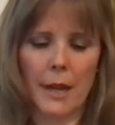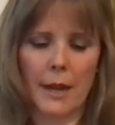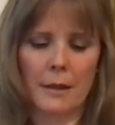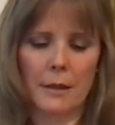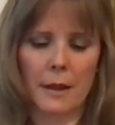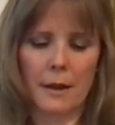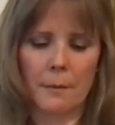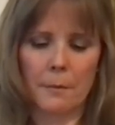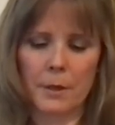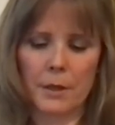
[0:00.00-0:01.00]

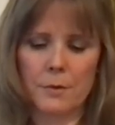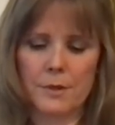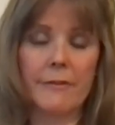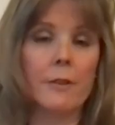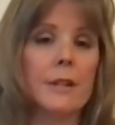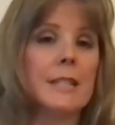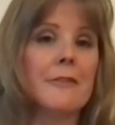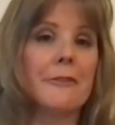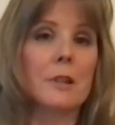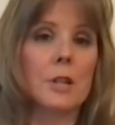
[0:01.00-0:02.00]
but it was a very
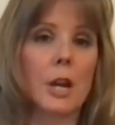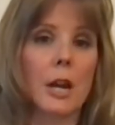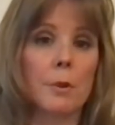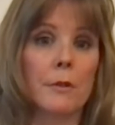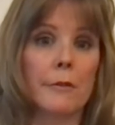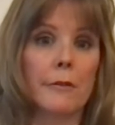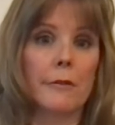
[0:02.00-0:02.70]
different type of